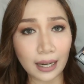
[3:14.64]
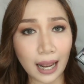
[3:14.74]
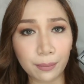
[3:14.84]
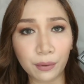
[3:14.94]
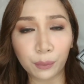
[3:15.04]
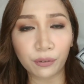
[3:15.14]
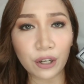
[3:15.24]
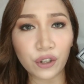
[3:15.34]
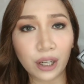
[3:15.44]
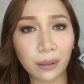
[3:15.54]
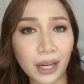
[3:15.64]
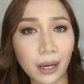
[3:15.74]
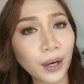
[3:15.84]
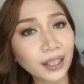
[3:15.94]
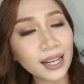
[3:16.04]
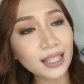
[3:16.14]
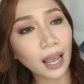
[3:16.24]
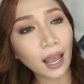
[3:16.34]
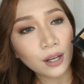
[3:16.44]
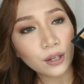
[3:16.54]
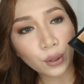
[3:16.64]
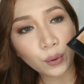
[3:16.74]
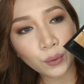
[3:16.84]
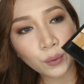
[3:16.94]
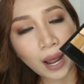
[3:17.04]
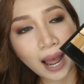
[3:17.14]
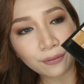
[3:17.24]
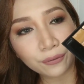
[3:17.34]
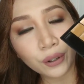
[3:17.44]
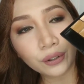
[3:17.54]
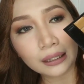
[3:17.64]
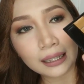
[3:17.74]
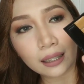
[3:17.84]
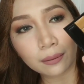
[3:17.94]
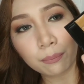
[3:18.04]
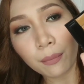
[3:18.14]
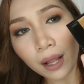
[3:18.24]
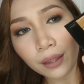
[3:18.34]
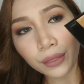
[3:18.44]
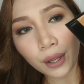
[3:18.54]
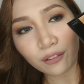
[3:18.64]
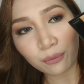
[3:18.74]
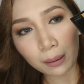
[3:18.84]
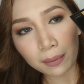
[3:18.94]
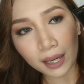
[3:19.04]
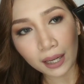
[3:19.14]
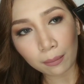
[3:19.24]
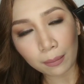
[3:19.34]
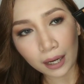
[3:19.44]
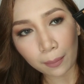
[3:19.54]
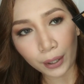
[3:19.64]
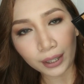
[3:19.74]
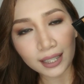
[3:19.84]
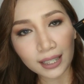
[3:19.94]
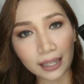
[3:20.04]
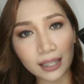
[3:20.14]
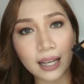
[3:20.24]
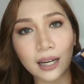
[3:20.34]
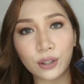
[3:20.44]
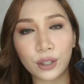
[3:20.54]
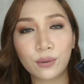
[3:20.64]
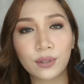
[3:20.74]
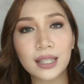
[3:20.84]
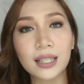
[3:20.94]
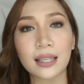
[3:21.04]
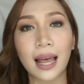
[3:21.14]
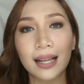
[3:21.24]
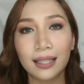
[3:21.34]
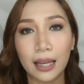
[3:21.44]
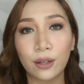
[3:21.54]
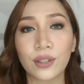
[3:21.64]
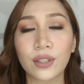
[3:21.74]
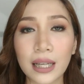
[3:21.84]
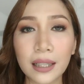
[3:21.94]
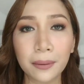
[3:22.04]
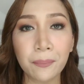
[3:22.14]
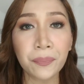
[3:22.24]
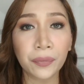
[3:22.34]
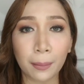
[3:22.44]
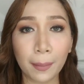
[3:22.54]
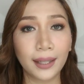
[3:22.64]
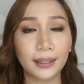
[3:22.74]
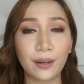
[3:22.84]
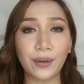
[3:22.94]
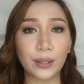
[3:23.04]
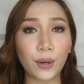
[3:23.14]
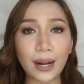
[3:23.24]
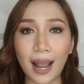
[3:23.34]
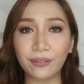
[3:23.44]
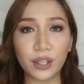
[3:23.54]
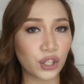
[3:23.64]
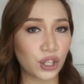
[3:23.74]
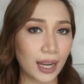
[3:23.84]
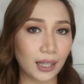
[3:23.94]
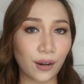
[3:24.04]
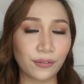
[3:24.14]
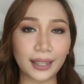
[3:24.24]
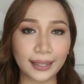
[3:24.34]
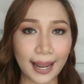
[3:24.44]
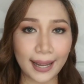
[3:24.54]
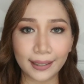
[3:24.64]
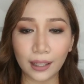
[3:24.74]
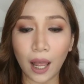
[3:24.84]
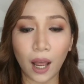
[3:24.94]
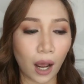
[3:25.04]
that I'm a professional makeup artist. So after the 10th month of me being a makeup artist, I decided to use this as a concealer. But if I don't have the shade of the client,